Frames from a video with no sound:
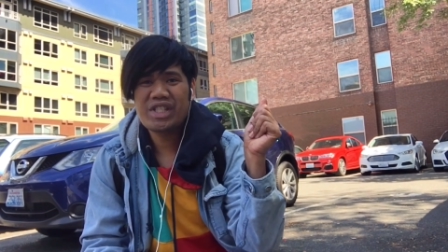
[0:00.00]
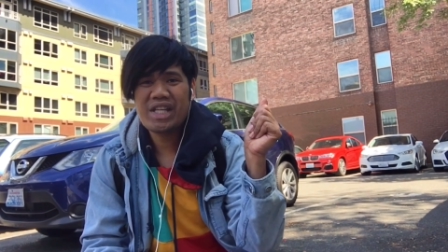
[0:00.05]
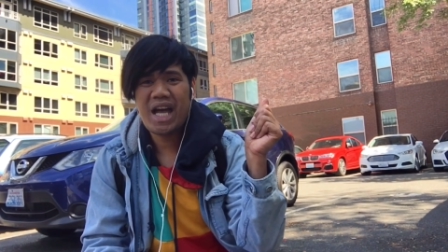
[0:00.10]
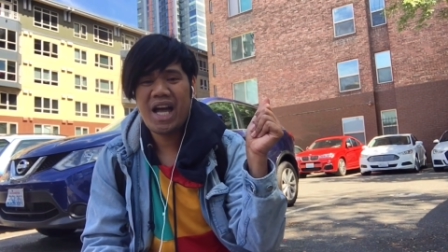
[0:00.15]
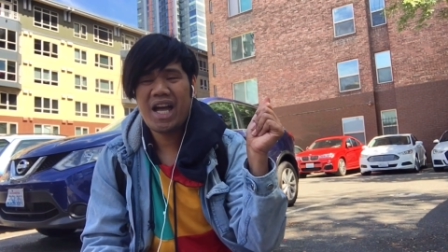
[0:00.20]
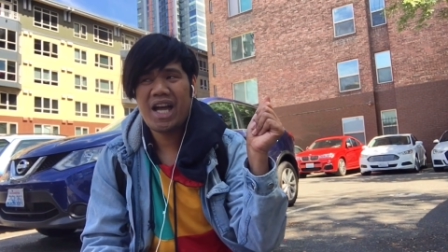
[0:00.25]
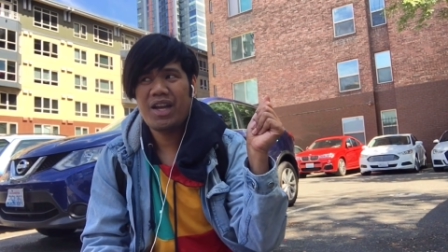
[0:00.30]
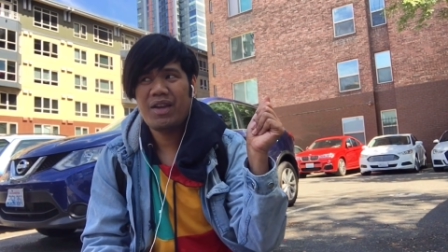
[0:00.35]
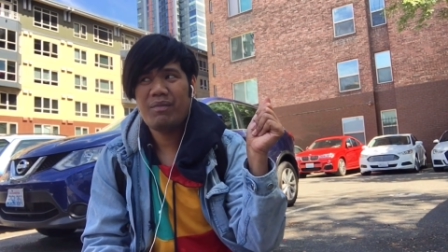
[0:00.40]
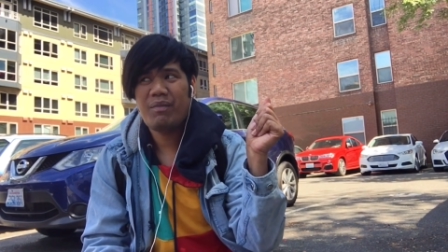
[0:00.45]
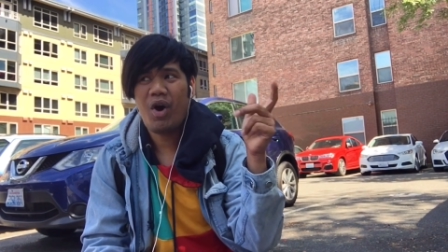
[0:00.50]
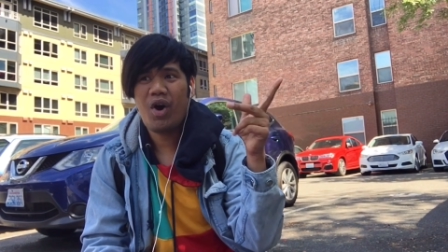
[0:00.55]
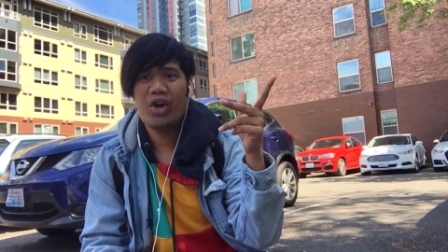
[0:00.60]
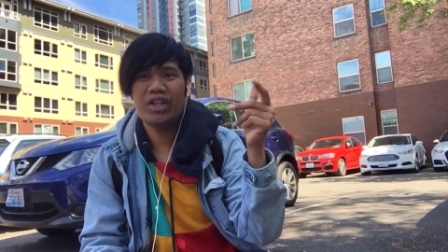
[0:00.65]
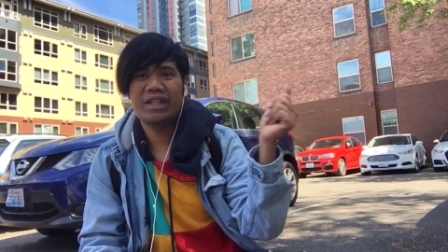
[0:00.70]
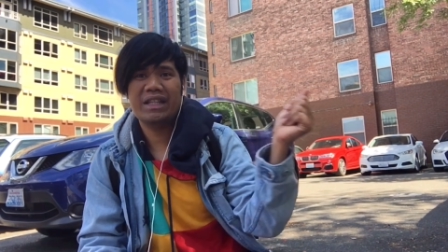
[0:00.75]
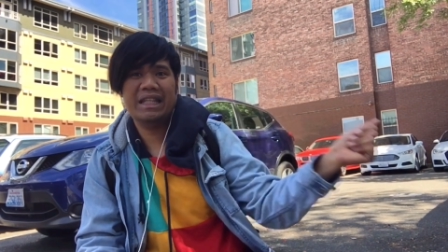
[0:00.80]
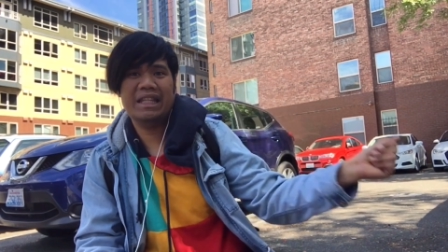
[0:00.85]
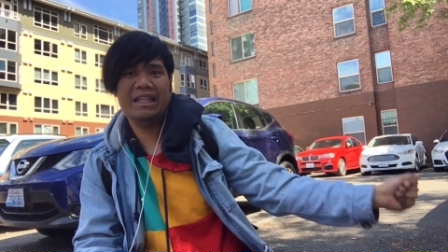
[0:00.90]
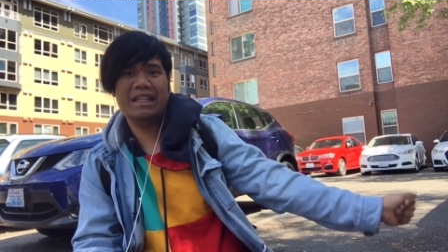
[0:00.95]
time
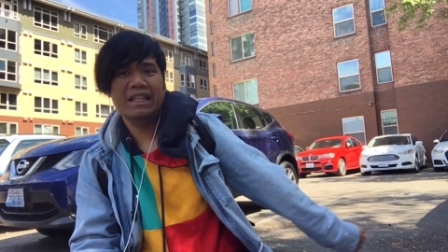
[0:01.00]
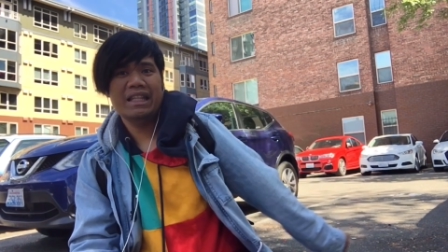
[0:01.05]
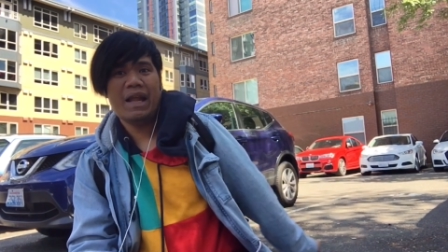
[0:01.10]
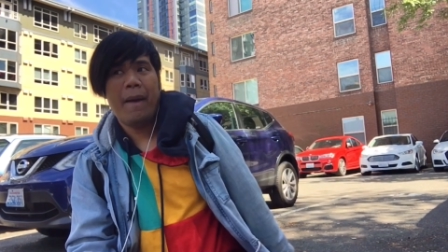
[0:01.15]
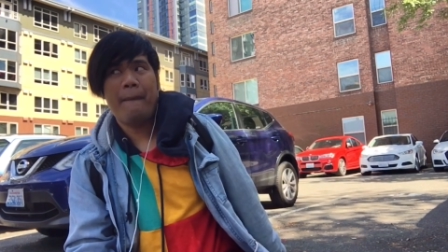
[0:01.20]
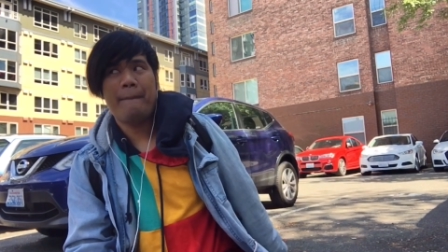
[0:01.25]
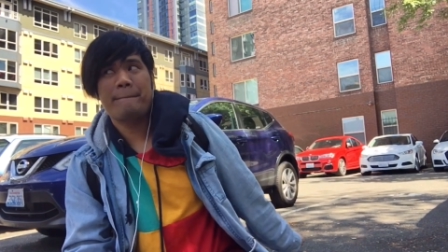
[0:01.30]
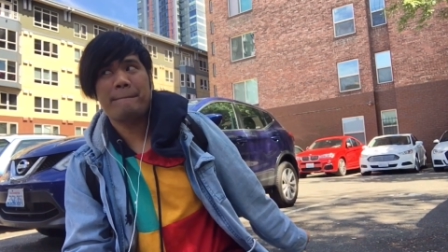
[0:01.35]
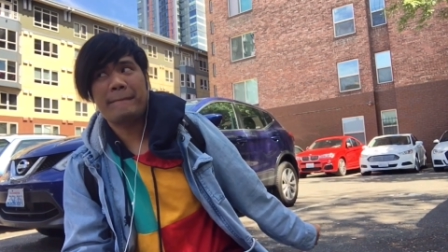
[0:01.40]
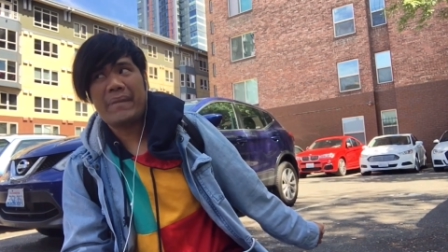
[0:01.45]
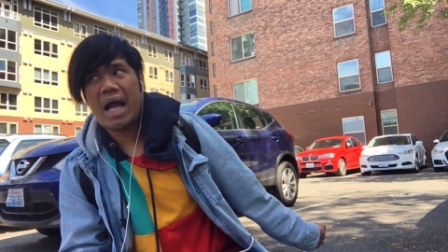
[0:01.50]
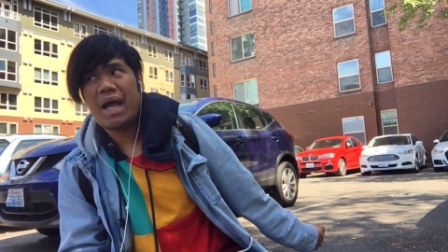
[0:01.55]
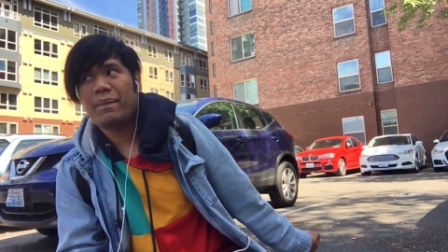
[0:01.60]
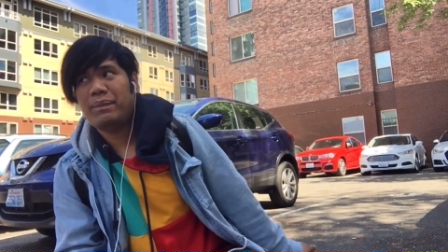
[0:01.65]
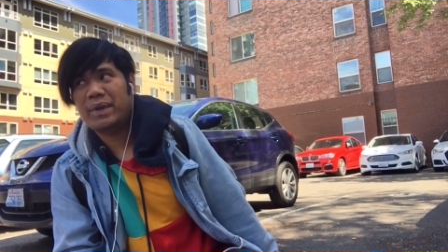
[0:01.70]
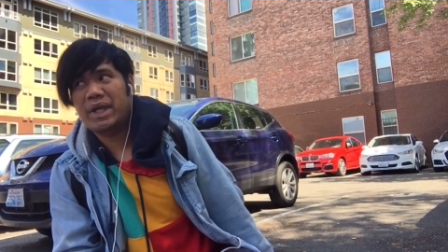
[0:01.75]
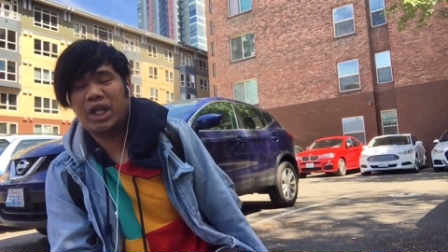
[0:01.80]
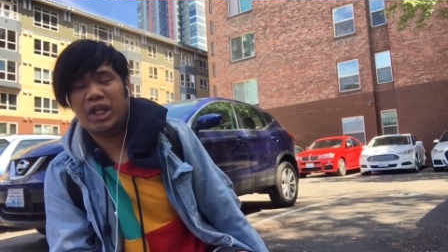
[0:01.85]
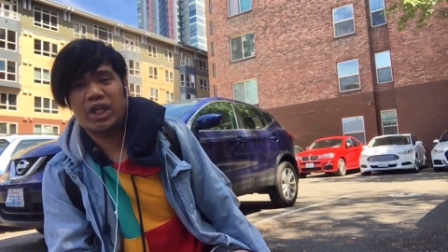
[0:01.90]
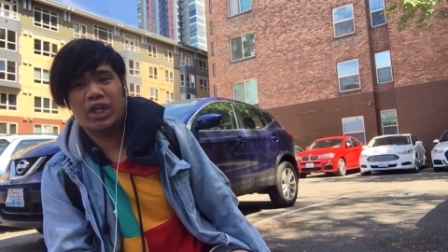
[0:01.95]
on my
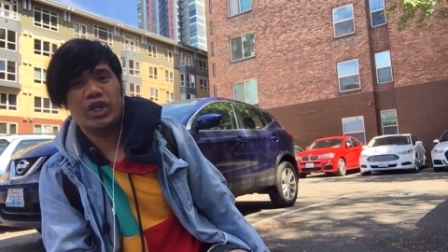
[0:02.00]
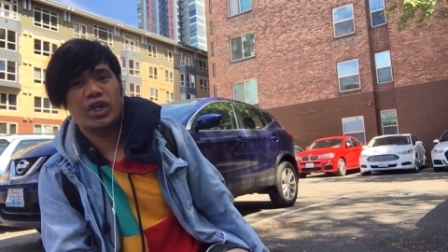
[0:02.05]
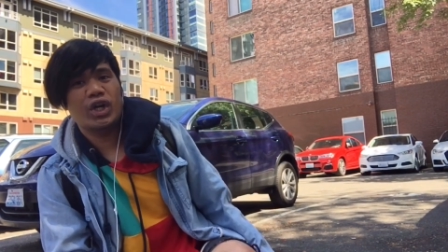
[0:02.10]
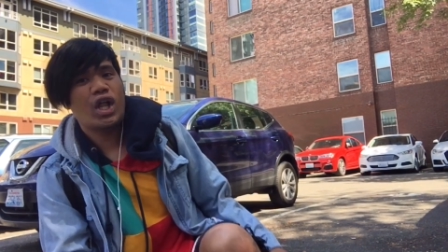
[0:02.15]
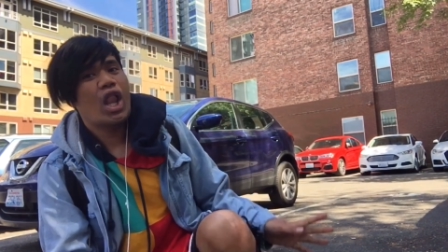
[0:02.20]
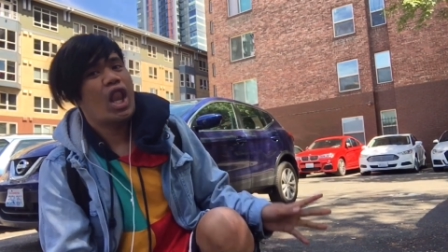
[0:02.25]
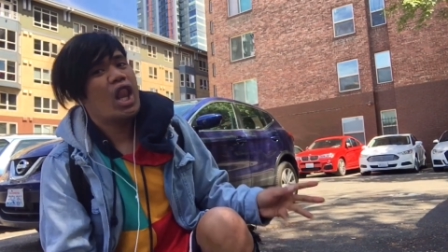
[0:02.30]
video